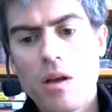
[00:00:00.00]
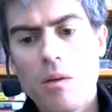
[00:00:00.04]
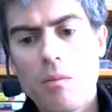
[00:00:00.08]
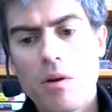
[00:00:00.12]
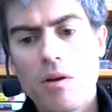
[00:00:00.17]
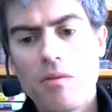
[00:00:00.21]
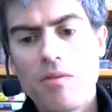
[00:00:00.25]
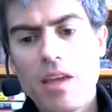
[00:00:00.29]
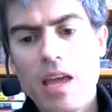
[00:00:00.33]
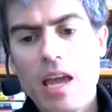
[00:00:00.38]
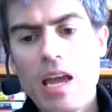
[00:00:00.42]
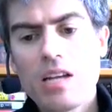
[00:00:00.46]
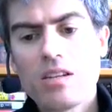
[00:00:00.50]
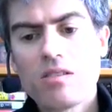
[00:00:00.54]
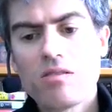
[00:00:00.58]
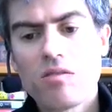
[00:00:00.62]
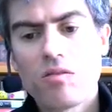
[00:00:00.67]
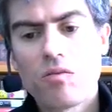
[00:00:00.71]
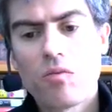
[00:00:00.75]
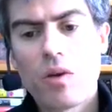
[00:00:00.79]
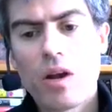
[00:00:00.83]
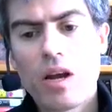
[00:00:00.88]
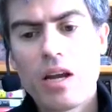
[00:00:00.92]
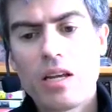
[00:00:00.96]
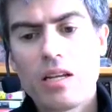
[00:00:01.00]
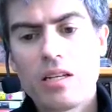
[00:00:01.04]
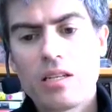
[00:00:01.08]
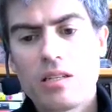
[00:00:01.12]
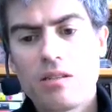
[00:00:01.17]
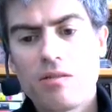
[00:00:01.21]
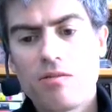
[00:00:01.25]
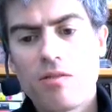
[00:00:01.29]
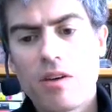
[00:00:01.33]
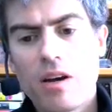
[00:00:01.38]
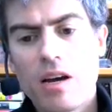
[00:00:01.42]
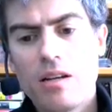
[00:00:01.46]
But if the age of the write is
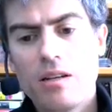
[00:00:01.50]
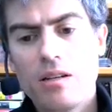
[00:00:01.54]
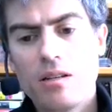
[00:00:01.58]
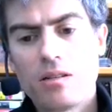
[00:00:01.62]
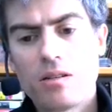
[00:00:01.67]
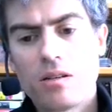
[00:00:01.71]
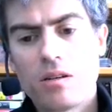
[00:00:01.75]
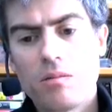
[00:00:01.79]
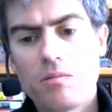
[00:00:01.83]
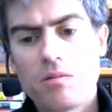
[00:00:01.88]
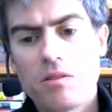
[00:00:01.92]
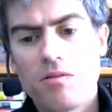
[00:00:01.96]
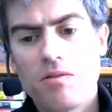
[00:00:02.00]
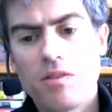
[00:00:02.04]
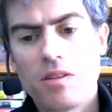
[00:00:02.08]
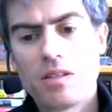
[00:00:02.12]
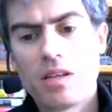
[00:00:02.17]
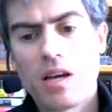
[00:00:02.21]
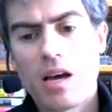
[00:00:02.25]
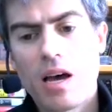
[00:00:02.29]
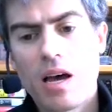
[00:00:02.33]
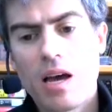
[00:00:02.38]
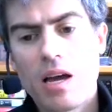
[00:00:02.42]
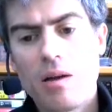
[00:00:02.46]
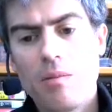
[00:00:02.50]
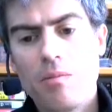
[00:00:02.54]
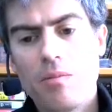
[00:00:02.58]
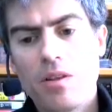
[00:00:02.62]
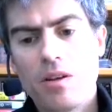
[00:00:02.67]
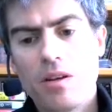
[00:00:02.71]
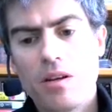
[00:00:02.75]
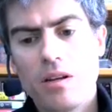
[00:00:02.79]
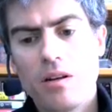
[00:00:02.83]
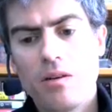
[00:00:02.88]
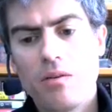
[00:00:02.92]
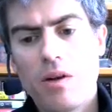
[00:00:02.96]
defined in terms of the time
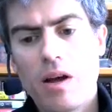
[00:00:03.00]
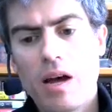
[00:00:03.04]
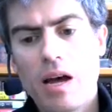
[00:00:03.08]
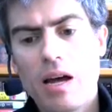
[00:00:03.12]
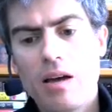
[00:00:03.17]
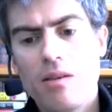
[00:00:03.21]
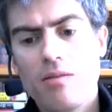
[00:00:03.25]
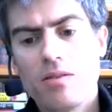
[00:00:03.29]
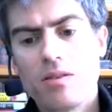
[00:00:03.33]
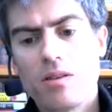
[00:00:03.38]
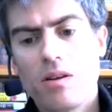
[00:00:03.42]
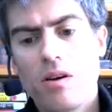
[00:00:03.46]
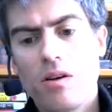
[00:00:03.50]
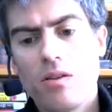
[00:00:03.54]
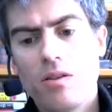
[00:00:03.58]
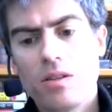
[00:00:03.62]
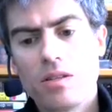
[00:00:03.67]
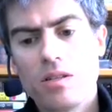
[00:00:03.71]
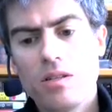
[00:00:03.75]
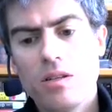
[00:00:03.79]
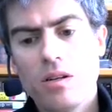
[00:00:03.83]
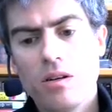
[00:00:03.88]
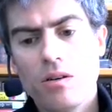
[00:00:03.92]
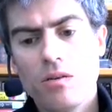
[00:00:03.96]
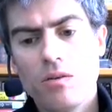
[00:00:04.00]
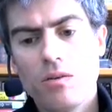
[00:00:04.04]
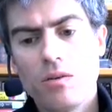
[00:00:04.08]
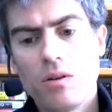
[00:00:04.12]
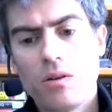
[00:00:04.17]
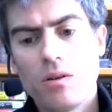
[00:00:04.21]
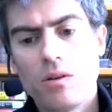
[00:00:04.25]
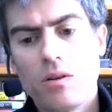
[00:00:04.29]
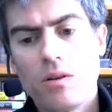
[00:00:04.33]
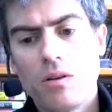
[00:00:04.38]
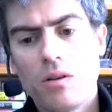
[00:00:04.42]
that it arrives on this node,